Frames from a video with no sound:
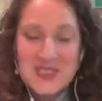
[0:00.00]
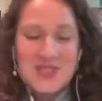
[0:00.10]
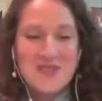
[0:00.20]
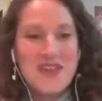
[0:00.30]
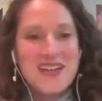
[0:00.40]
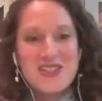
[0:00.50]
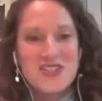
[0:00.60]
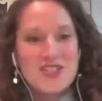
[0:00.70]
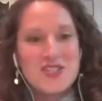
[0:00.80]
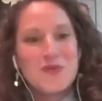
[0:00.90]
So that's
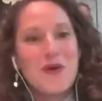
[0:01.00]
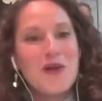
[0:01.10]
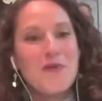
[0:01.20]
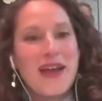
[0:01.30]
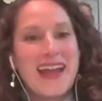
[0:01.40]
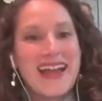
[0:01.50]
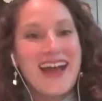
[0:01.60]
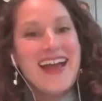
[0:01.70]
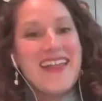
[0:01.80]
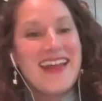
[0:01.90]
just one way
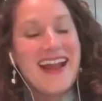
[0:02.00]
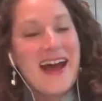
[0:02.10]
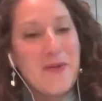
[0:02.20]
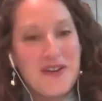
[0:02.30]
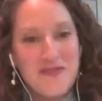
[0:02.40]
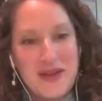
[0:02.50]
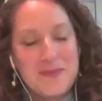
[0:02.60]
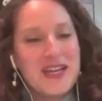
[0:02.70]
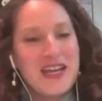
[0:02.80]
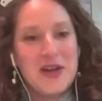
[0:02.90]
that our
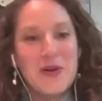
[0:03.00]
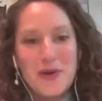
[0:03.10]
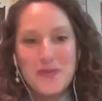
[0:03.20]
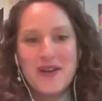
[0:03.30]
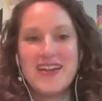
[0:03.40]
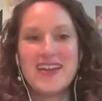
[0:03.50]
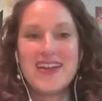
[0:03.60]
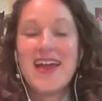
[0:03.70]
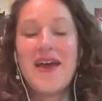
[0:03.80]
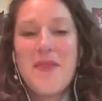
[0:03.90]
family incorporated